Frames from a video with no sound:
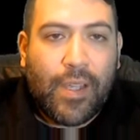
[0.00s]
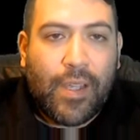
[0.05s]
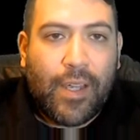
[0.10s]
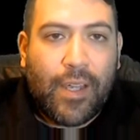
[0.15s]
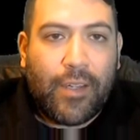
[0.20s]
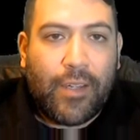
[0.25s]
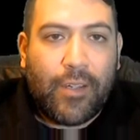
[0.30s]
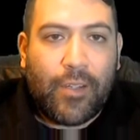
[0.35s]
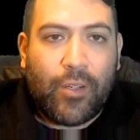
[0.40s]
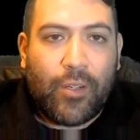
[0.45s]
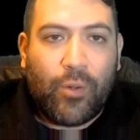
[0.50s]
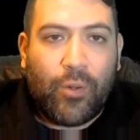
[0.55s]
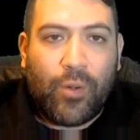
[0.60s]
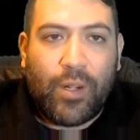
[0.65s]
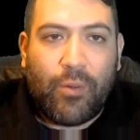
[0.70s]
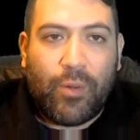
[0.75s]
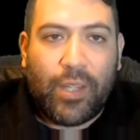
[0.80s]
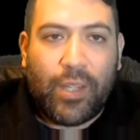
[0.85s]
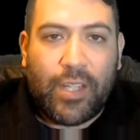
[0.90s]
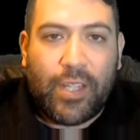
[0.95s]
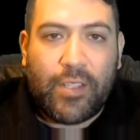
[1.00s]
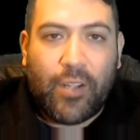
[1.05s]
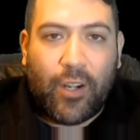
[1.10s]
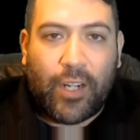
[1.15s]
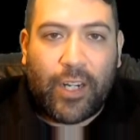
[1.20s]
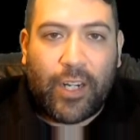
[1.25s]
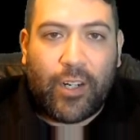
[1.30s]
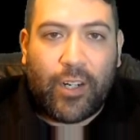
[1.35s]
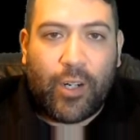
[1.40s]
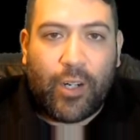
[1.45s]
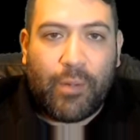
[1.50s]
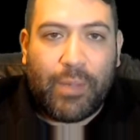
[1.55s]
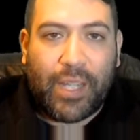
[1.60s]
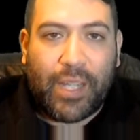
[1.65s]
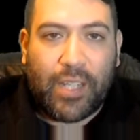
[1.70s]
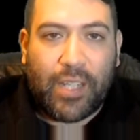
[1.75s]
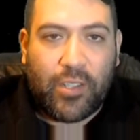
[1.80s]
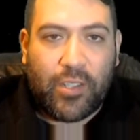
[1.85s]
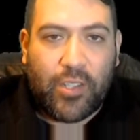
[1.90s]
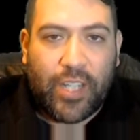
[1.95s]
You don't want to really target her
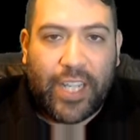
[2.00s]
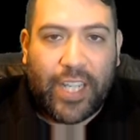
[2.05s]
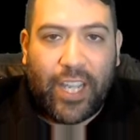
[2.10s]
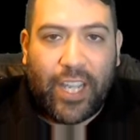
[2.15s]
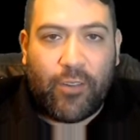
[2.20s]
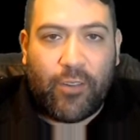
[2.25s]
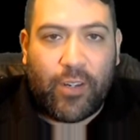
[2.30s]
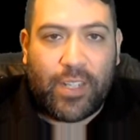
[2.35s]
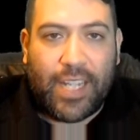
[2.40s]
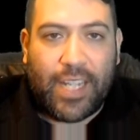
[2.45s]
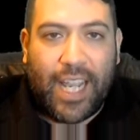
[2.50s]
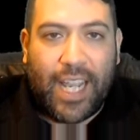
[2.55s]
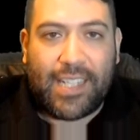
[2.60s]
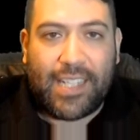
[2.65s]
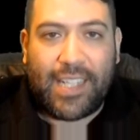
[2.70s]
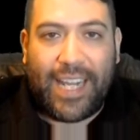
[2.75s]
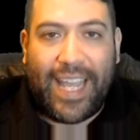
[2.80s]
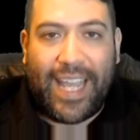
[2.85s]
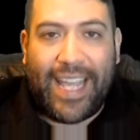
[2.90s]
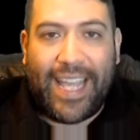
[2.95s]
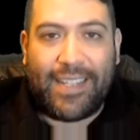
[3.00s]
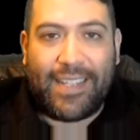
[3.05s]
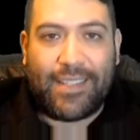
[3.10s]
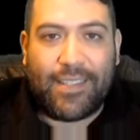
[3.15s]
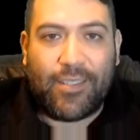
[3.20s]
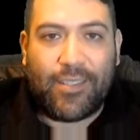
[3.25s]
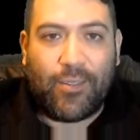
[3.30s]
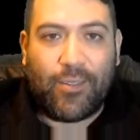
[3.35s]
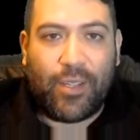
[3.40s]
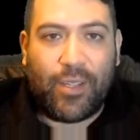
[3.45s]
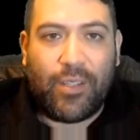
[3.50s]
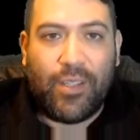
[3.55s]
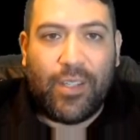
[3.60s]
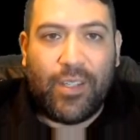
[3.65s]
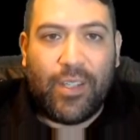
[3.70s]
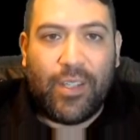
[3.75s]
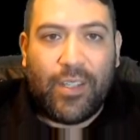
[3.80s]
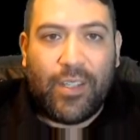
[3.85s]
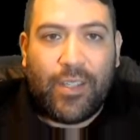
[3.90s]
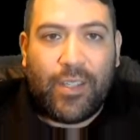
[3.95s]
because if she counterattacks, it ends. So you
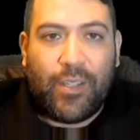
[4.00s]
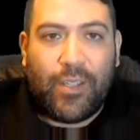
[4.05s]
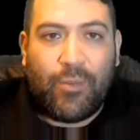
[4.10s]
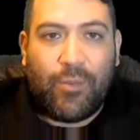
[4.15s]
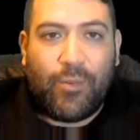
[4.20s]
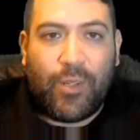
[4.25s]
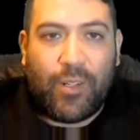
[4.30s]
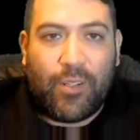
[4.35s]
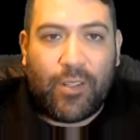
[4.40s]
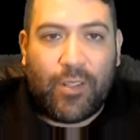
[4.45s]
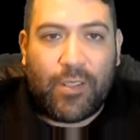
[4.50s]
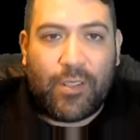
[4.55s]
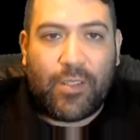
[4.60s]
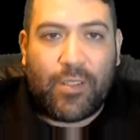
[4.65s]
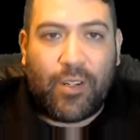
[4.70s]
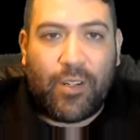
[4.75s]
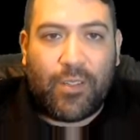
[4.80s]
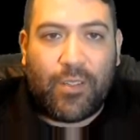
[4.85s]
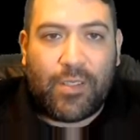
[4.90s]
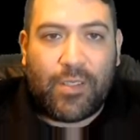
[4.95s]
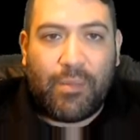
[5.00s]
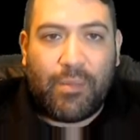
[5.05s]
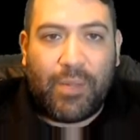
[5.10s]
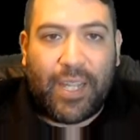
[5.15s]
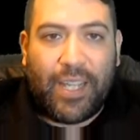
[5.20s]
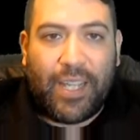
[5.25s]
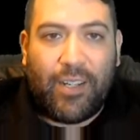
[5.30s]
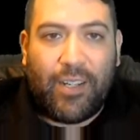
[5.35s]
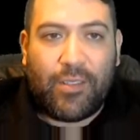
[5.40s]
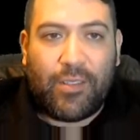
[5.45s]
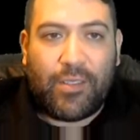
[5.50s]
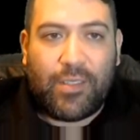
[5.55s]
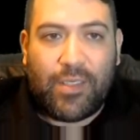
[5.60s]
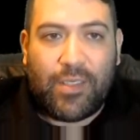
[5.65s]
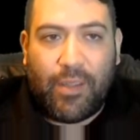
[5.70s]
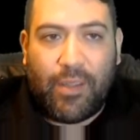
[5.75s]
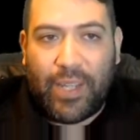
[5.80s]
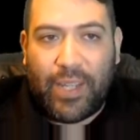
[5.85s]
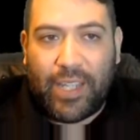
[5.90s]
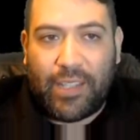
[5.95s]
want her to start on somebody else.
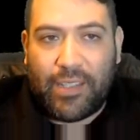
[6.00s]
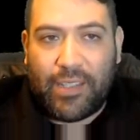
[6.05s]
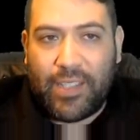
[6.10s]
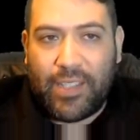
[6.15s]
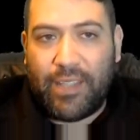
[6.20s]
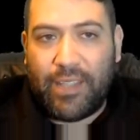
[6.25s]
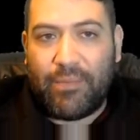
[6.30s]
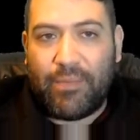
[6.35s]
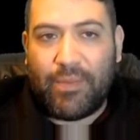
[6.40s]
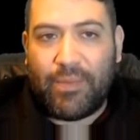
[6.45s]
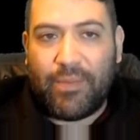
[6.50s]
That way you get to see.